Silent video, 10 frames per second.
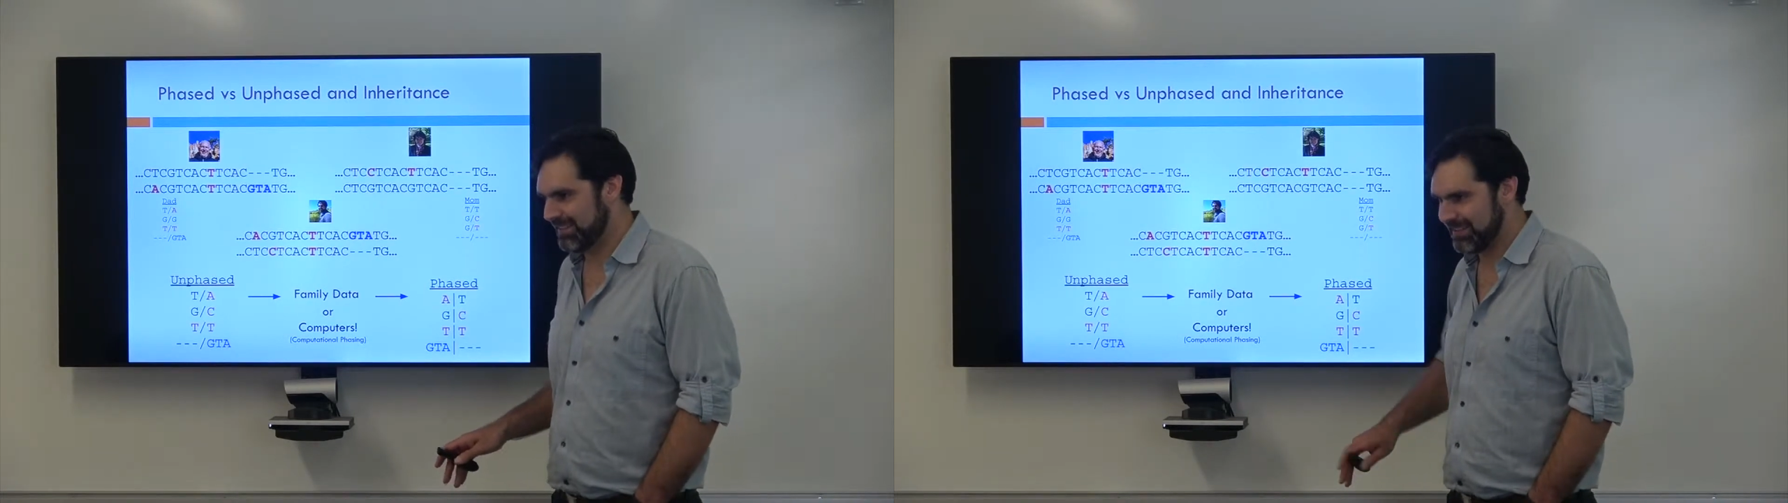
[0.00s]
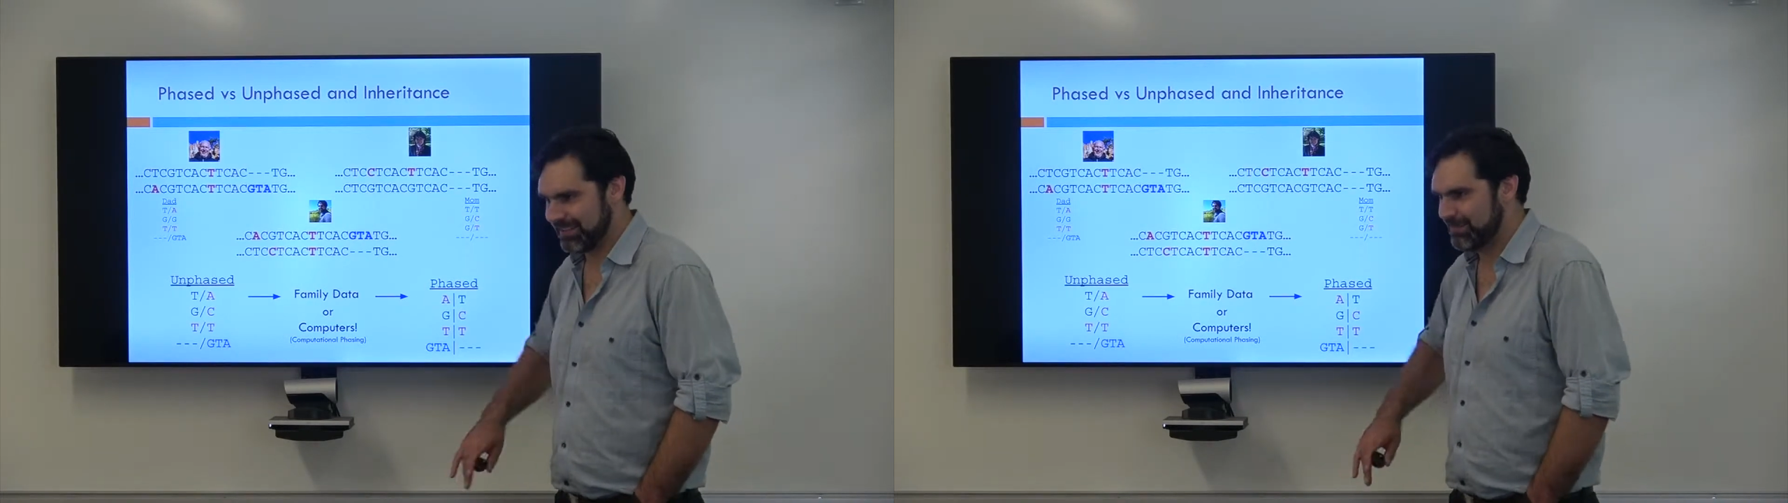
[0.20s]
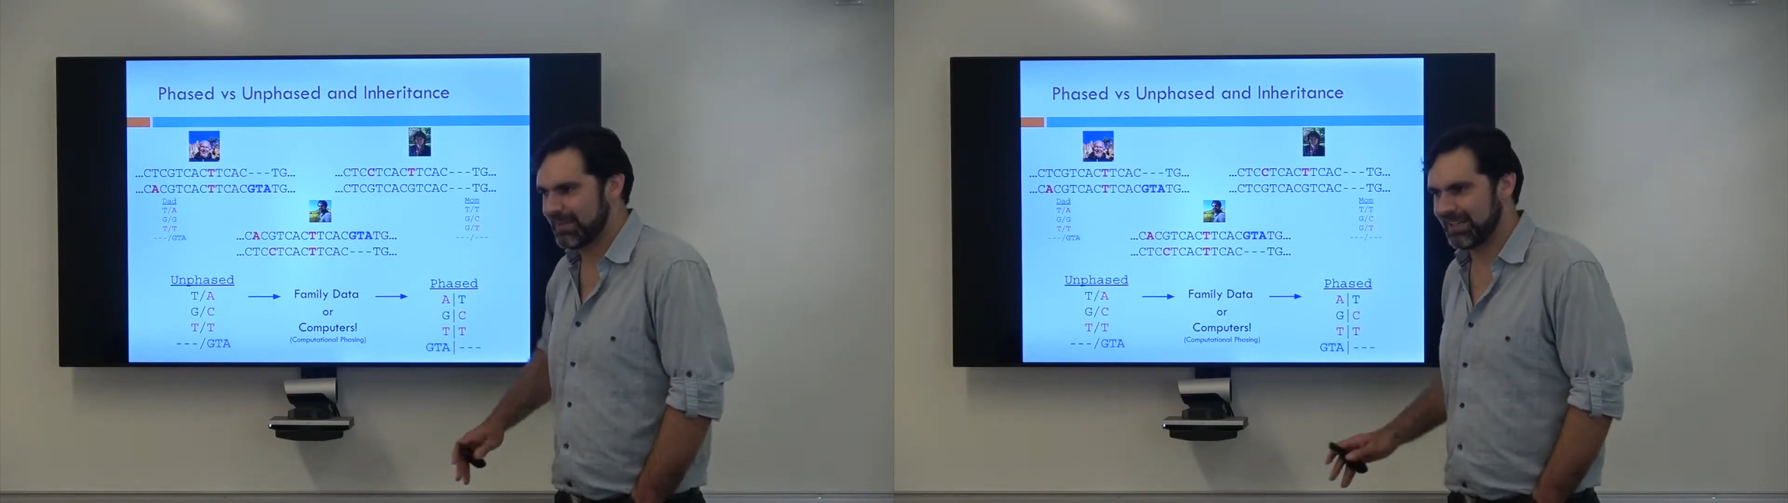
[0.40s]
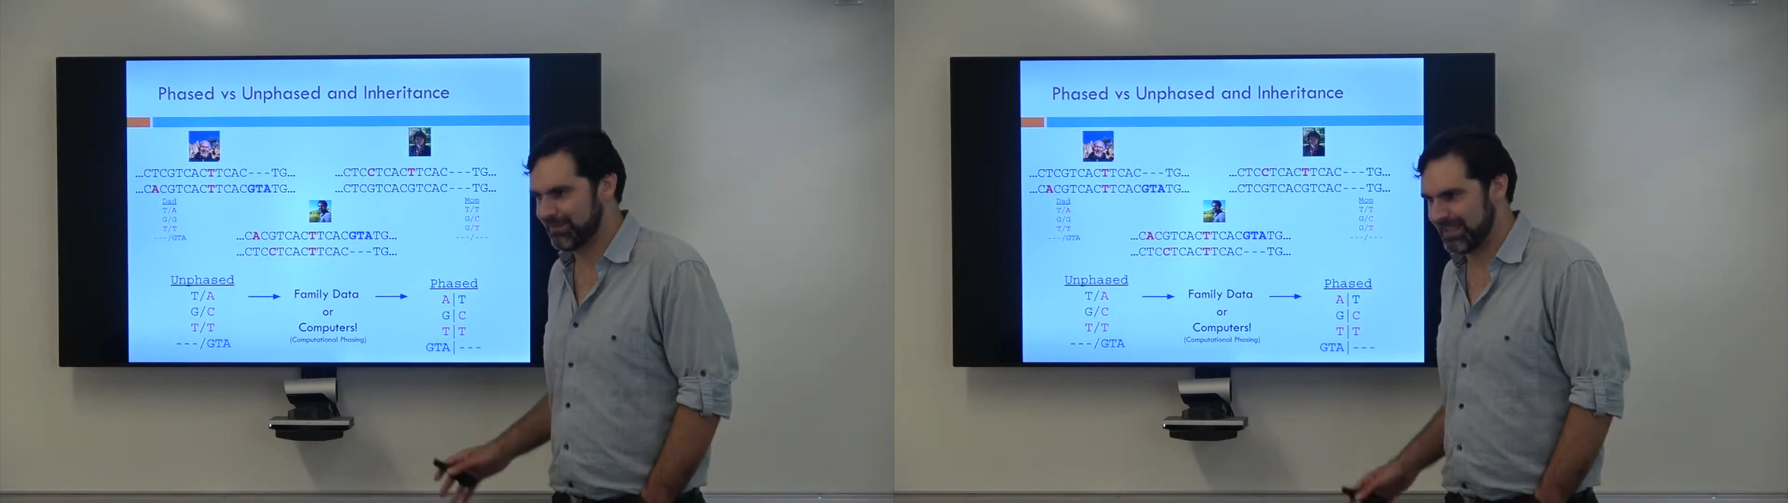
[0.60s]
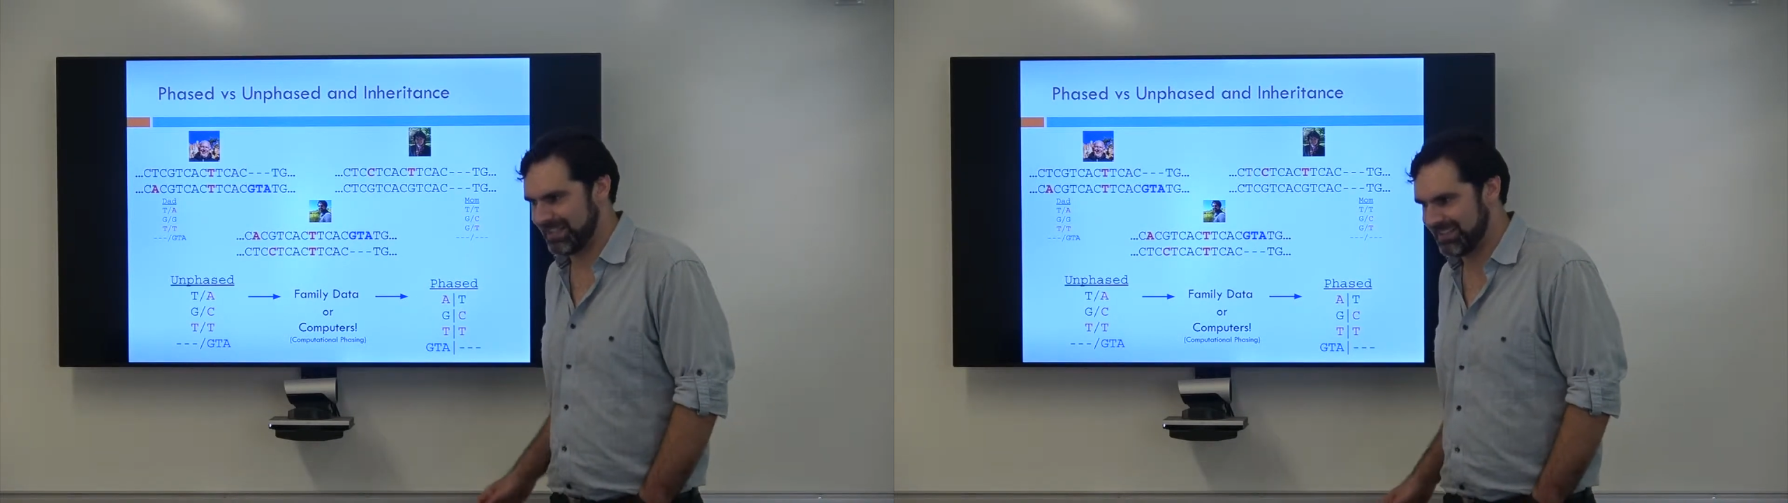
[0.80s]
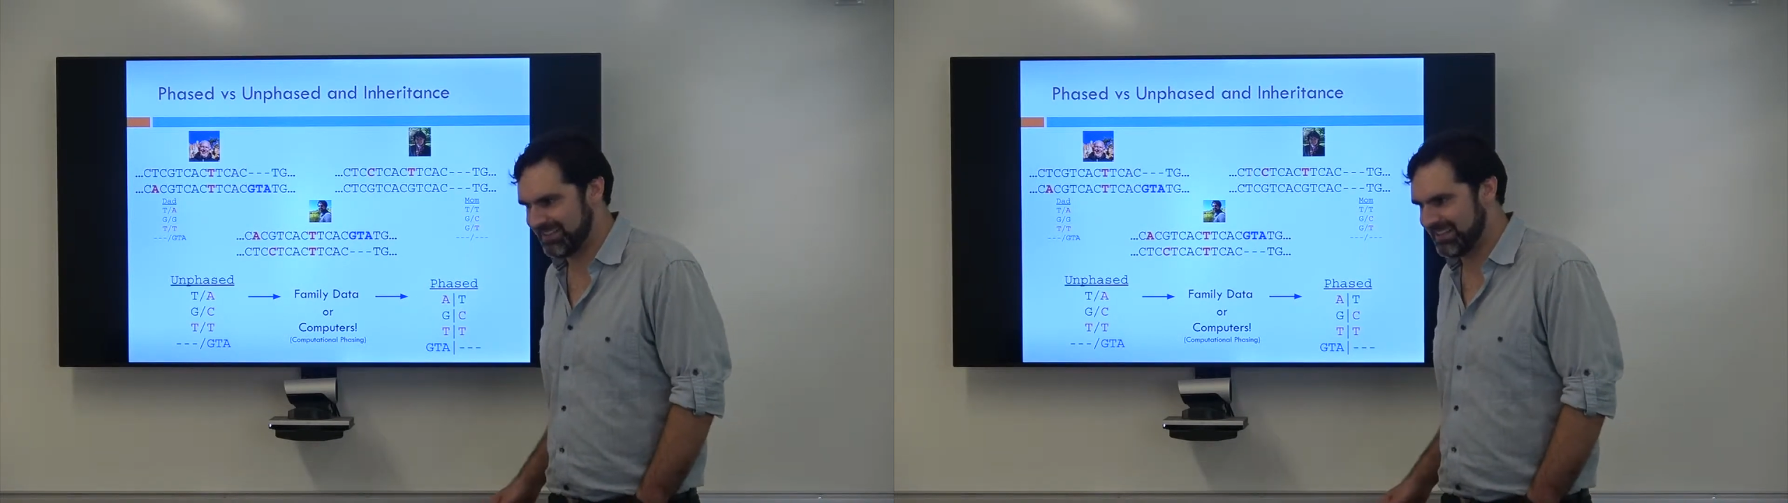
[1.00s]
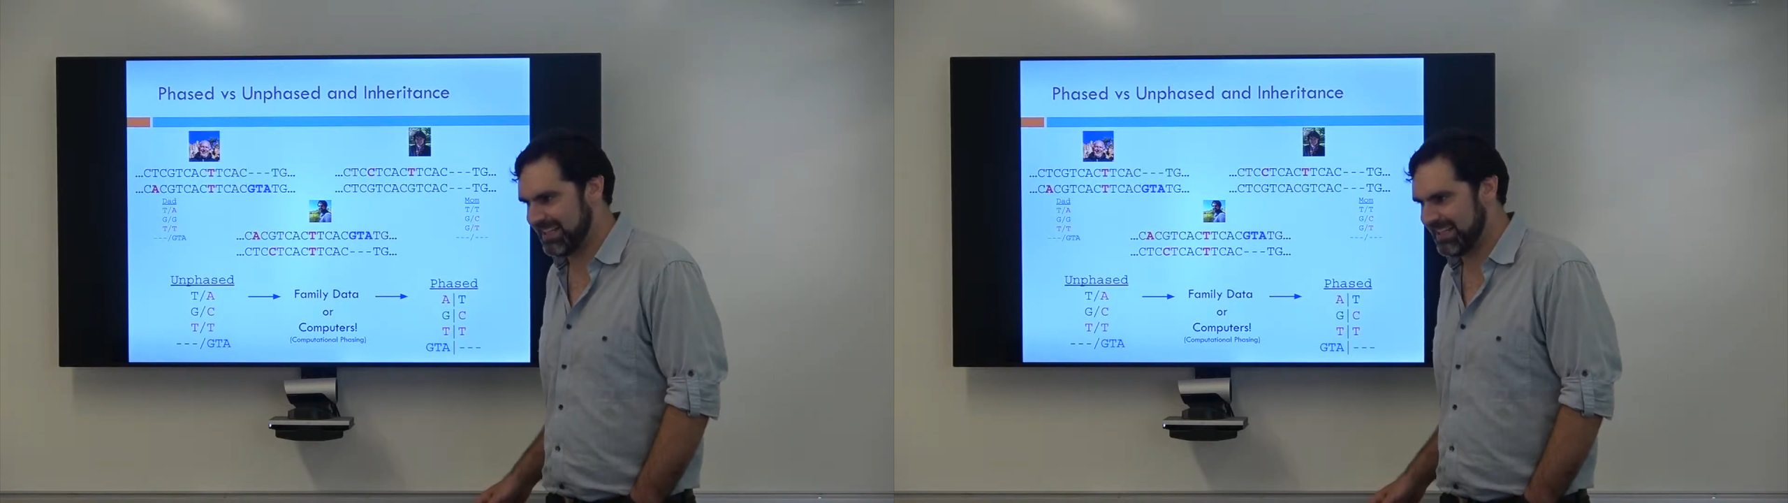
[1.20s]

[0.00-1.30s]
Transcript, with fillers: that you may or may not